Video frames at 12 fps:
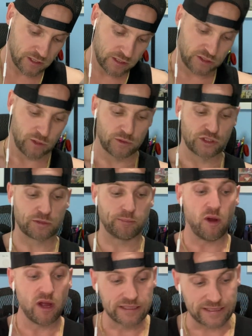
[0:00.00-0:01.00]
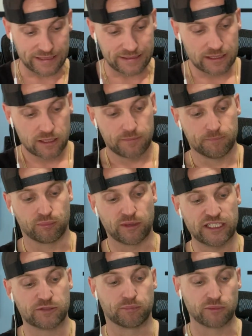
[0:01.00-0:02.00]
The respondent
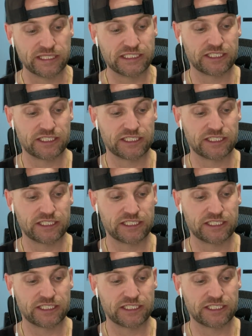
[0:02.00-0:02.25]
has breached